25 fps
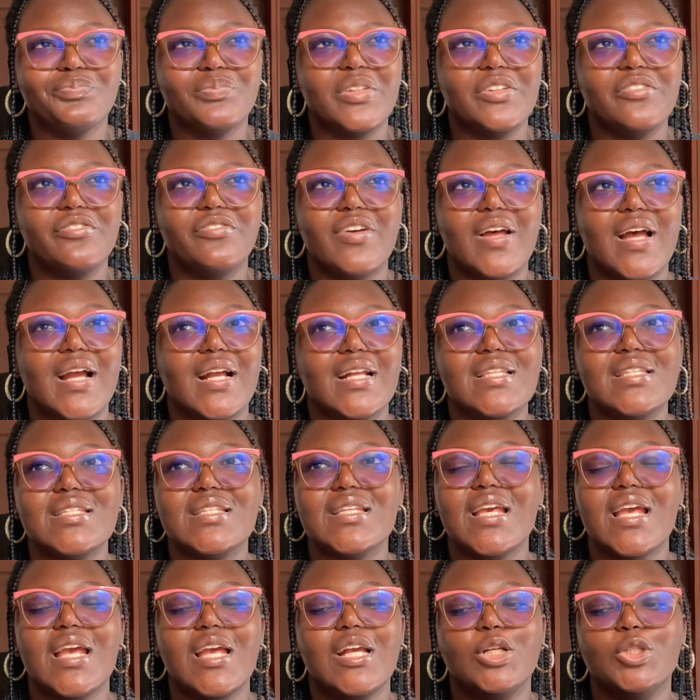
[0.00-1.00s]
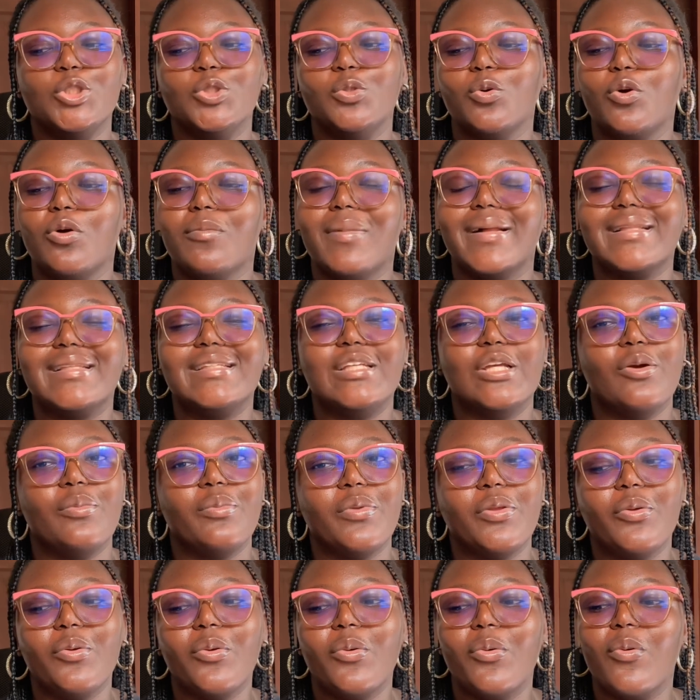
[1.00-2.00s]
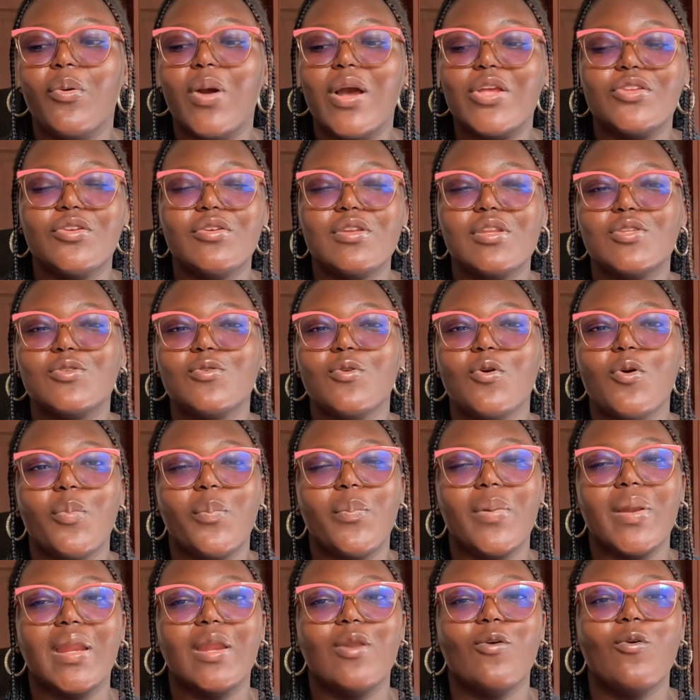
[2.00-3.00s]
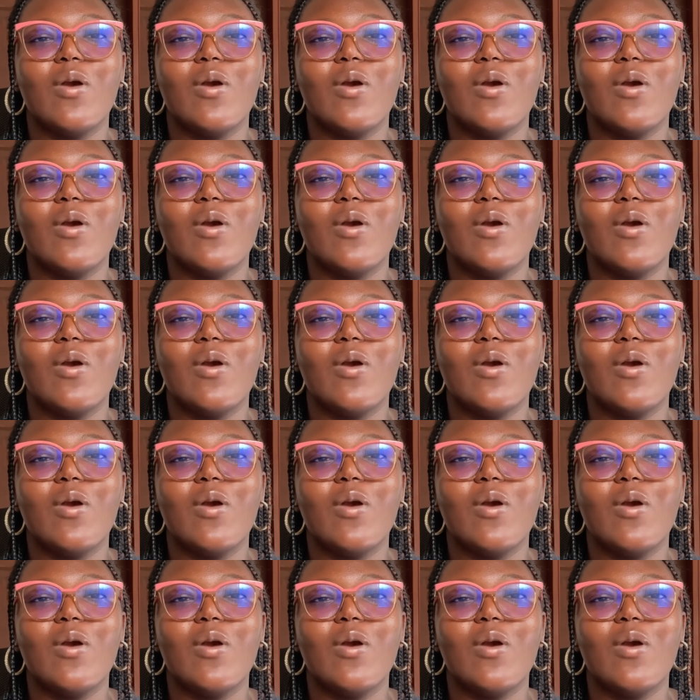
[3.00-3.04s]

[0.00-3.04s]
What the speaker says: In fact, she'll come and tell me, oh, I saw this opening,